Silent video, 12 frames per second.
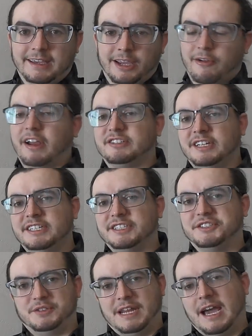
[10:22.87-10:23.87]

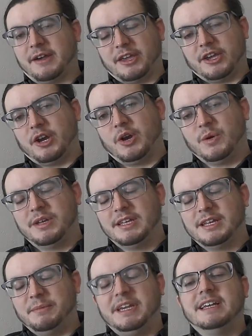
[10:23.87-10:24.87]
Congratulations, you now can go
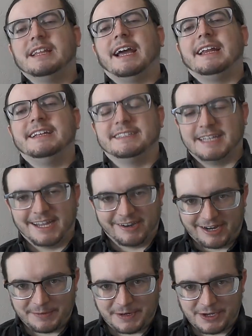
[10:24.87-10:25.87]
be a lighting designer
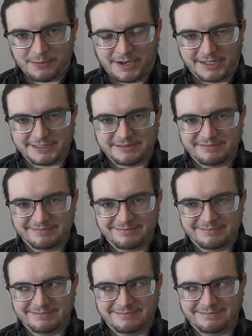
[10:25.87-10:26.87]
anywhere you want.
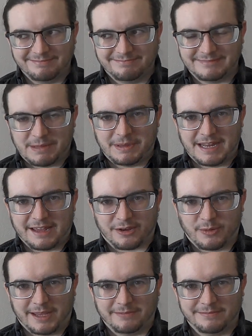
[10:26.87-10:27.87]
Maybe not
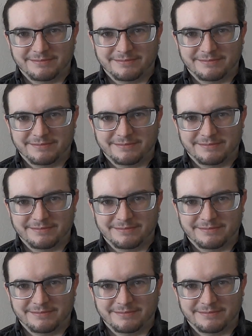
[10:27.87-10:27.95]
quite.